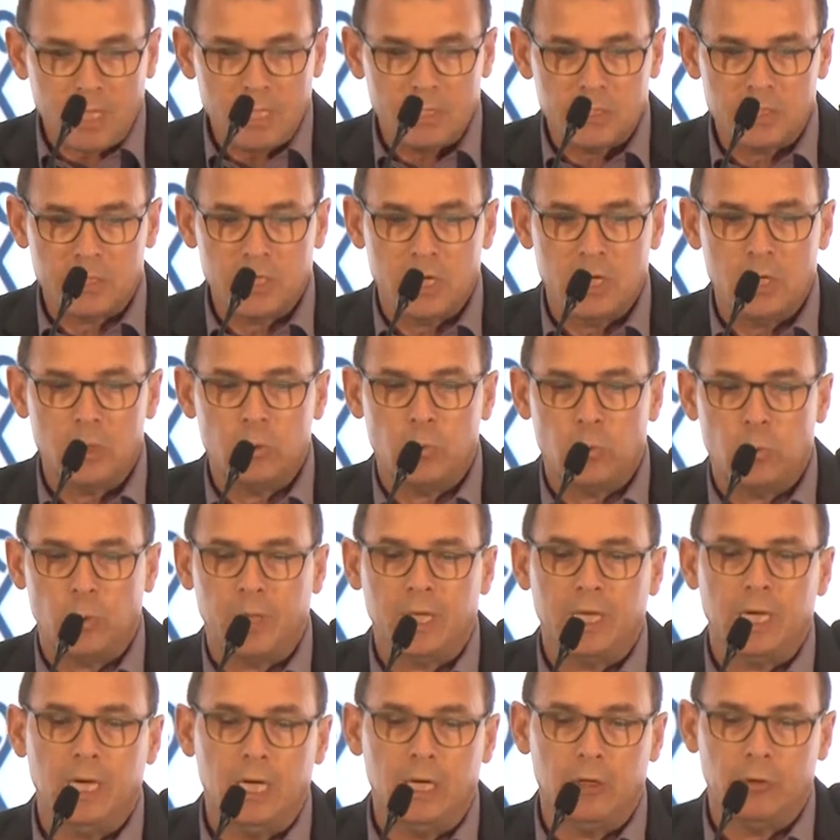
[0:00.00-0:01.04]
So
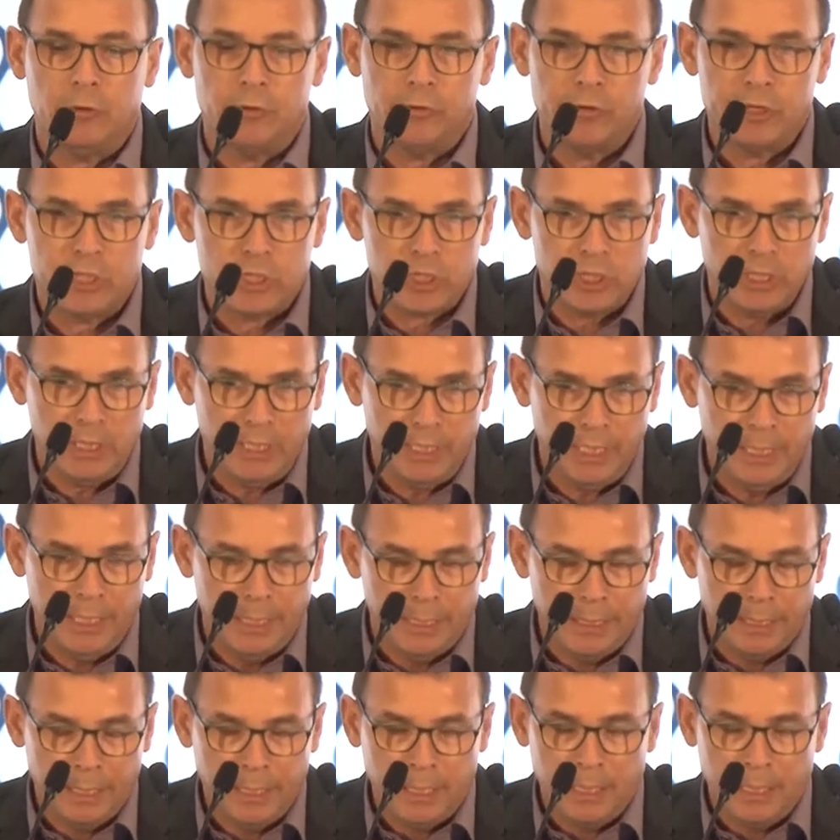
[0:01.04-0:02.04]
we are originally